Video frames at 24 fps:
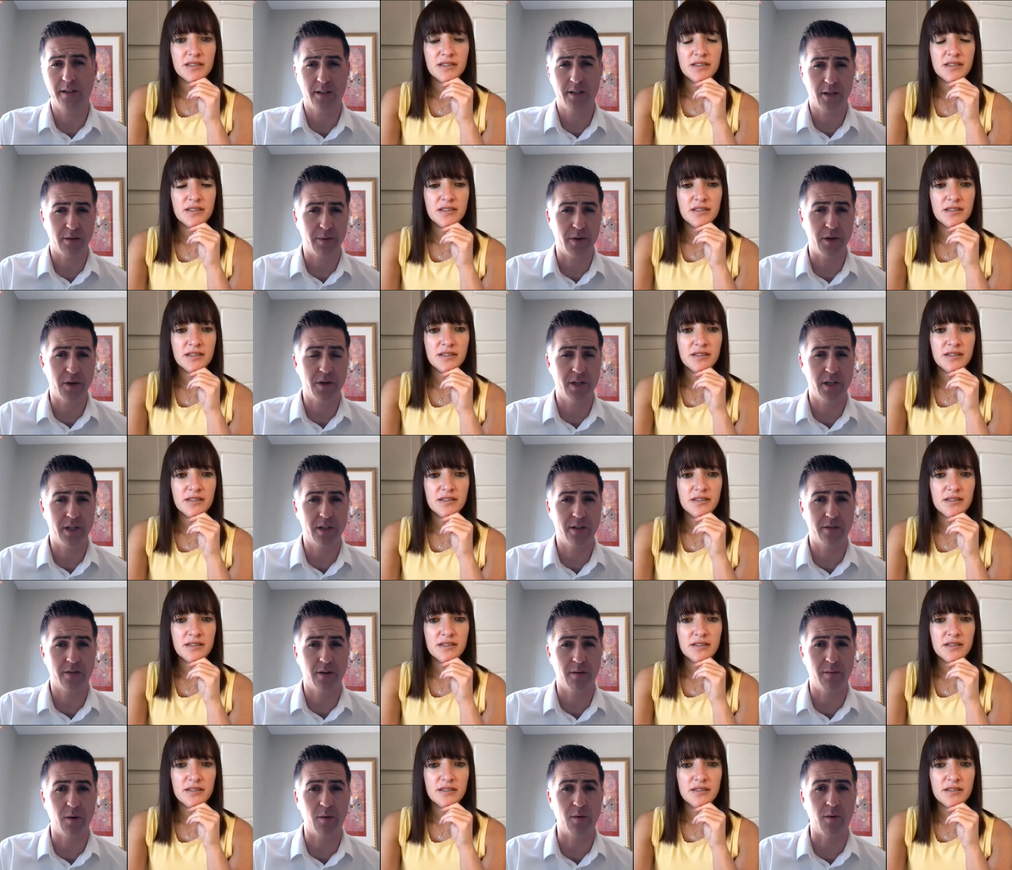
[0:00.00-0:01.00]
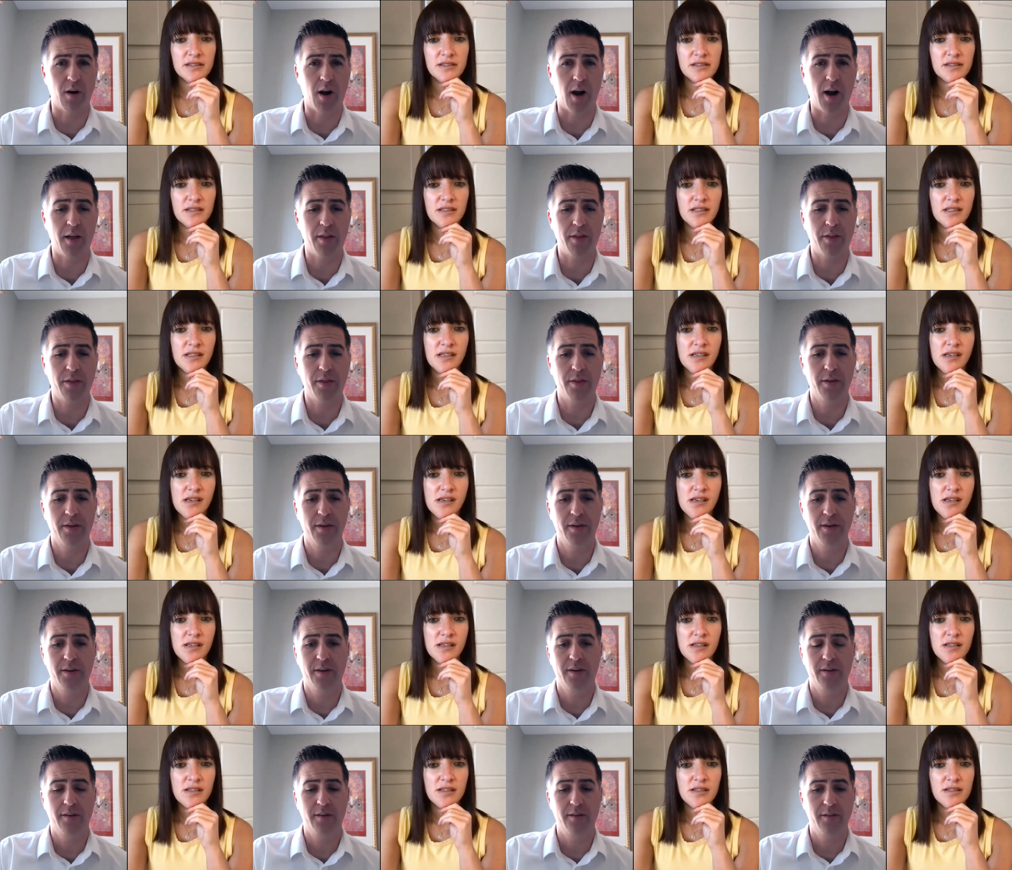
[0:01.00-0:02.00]
Speaker 1: distributions from a Roth
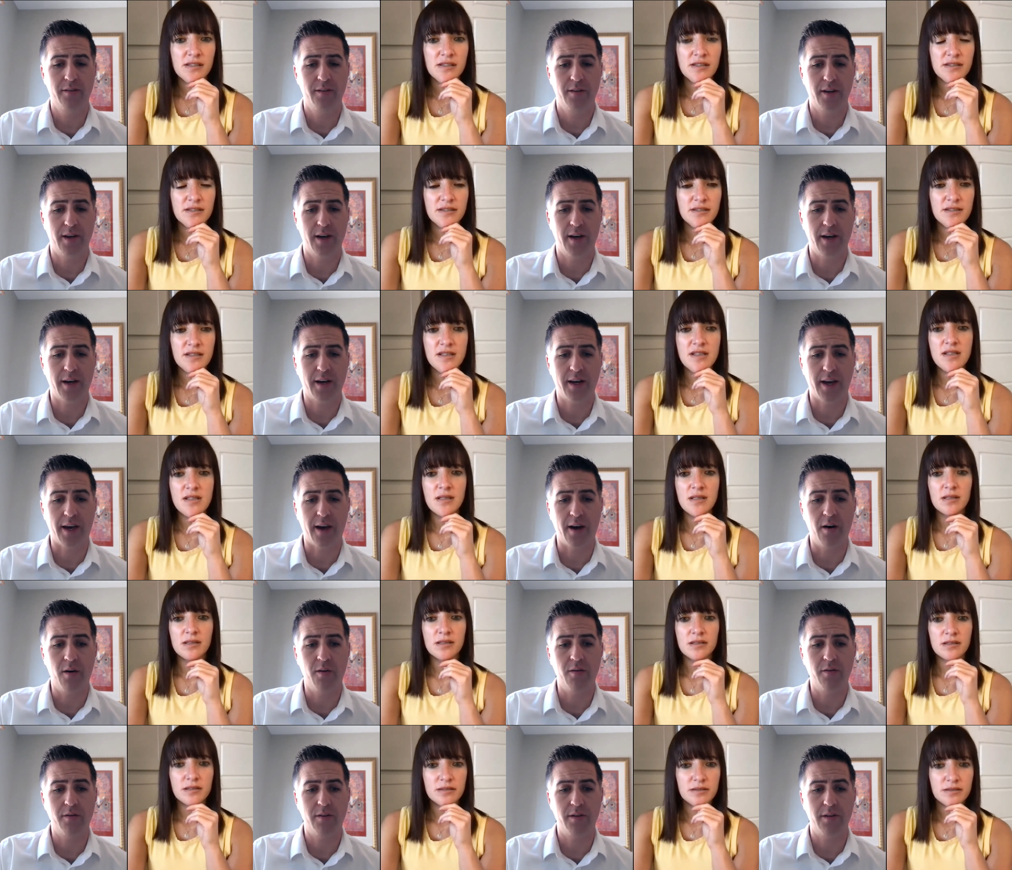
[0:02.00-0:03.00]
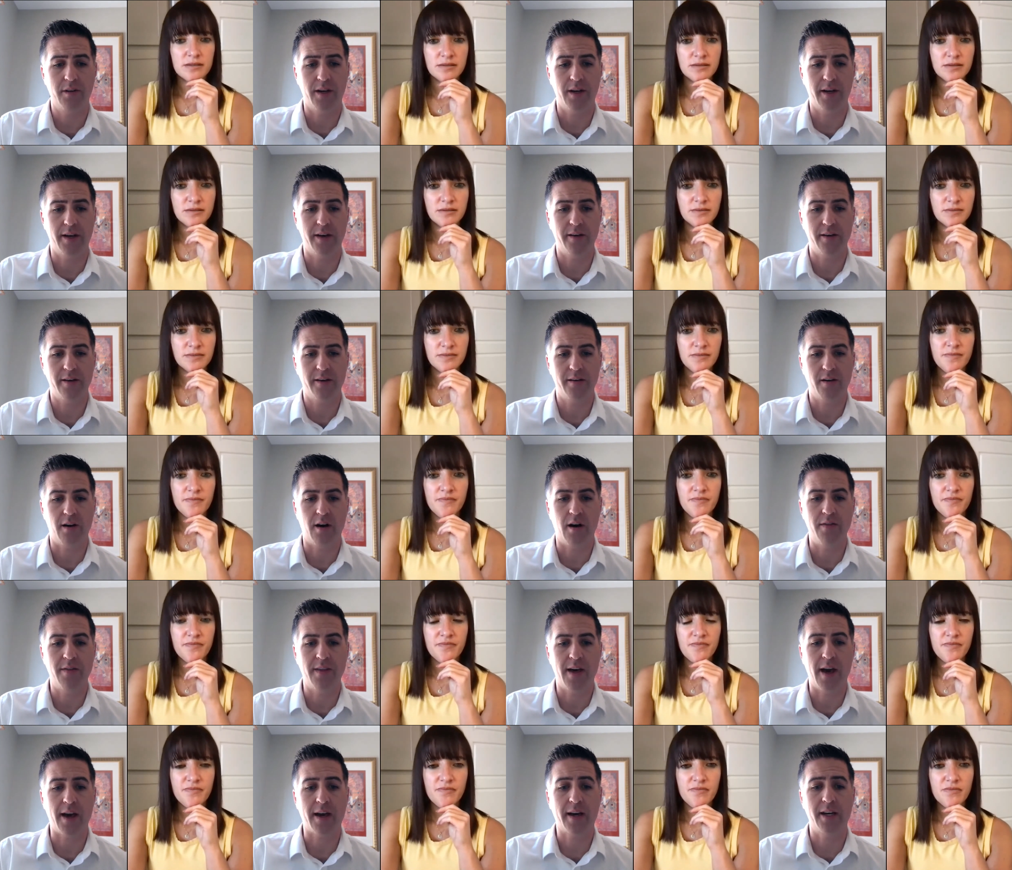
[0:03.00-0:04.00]
uh, account uh,
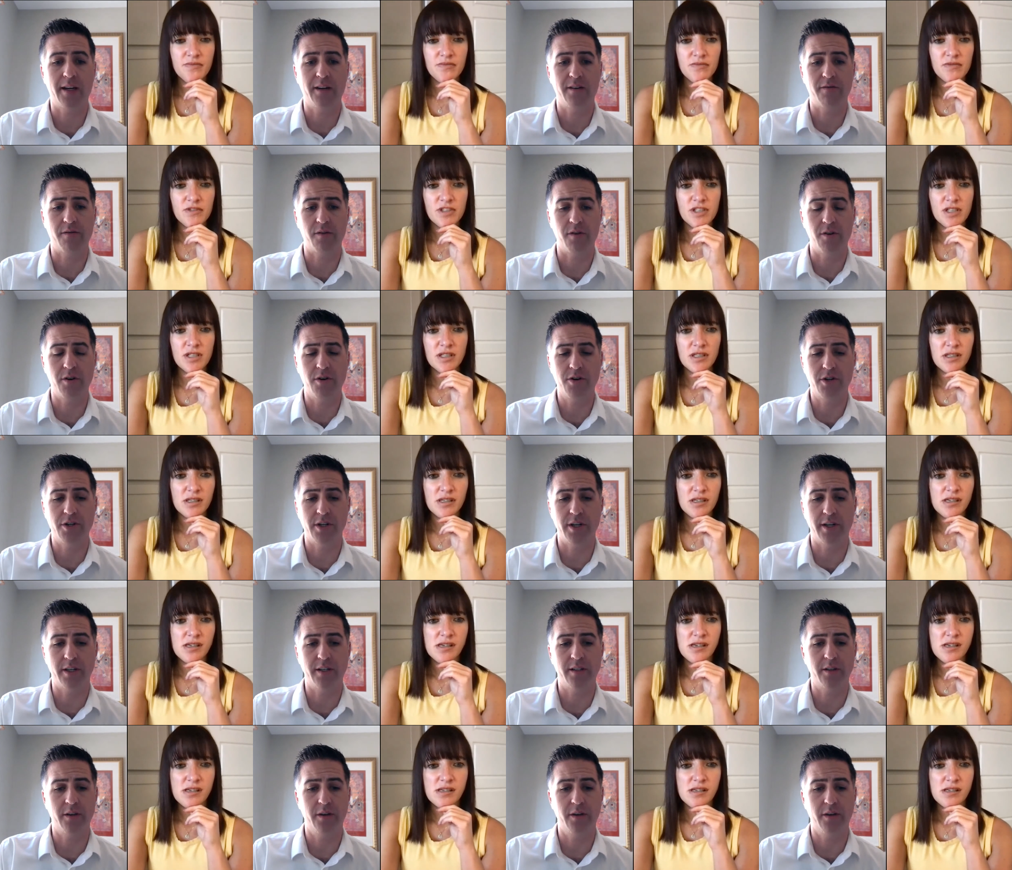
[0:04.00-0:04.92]
on that conversion.